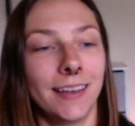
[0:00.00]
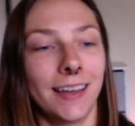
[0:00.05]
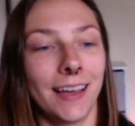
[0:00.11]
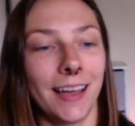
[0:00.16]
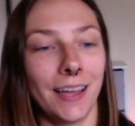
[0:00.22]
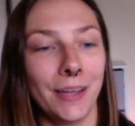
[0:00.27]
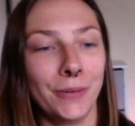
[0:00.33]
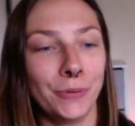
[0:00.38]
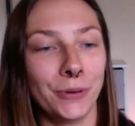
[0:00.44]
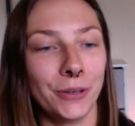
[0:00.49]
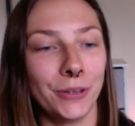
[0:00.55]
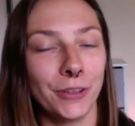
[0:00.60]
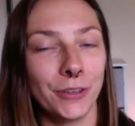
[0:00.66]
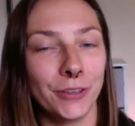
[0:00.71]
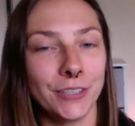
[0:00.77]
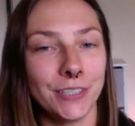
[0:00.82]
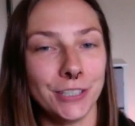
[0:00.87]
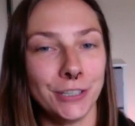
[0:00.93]
I
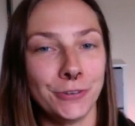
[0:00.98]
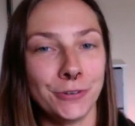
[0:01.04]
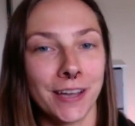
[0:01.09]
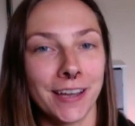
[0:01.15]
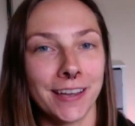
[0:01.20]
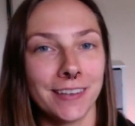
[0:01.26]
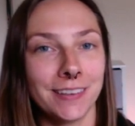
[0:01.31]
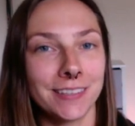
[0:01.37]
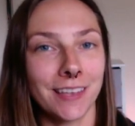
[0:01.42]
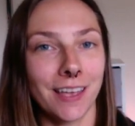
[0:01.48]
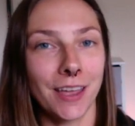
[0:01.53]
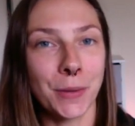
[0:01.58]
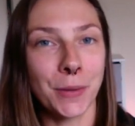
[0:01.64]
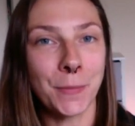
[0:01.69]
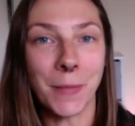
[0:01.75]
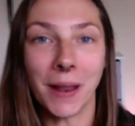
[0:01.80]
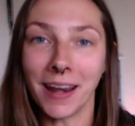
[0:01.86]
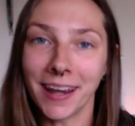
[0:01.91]
will see you guys
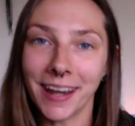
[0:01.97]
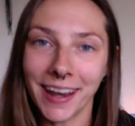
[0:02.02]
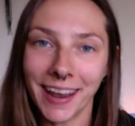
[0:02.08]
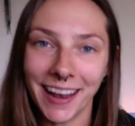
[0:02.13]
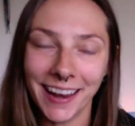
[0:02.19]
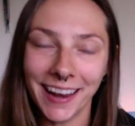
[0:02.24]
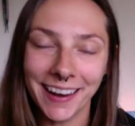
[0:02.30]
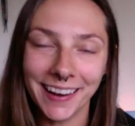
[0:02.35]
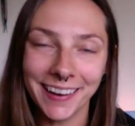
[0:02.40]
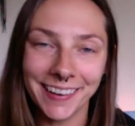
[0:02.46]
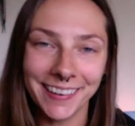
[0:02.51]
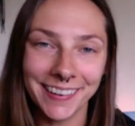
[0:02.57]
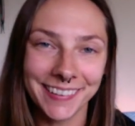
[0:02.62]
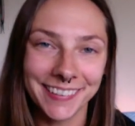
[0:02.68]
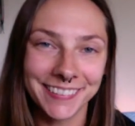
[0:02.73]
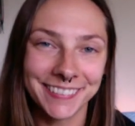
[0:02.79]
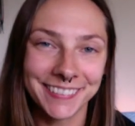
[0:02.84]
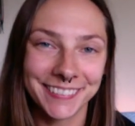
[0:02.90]
on Monday.
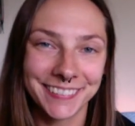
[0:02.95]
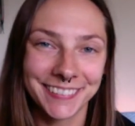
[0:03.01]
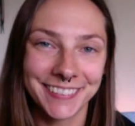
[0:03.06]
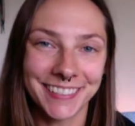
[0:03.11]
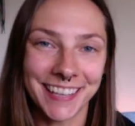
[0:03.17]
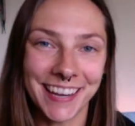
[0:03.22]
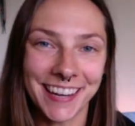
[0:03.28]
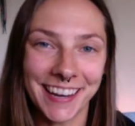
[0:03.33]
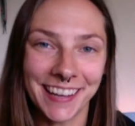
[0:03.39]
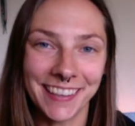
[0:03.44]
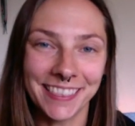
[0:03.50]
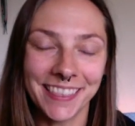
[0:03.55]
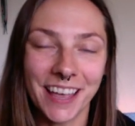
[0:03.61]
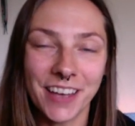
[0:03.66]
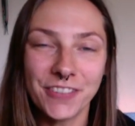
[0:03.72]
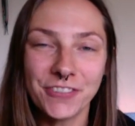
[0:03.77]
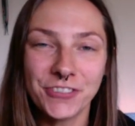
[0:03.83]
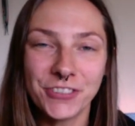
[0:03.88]
Sending
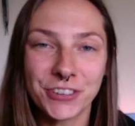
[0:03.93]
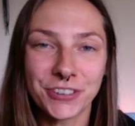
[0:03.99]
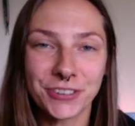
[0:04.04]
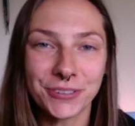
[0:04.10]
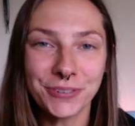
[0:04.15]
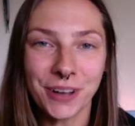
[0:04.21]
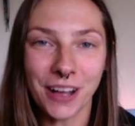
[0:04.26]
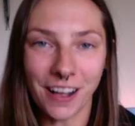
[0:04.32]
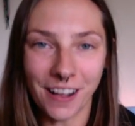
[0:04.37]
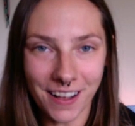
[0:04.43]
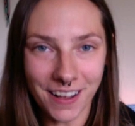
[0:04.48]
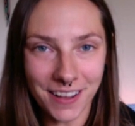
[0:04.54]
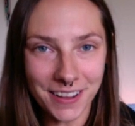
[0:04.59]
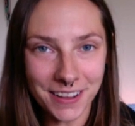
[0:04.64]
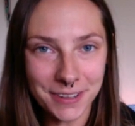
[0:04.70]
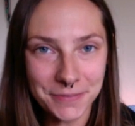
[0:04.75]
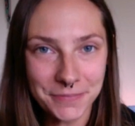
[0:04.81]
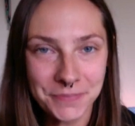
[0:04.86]
love to
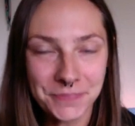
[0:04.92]
all.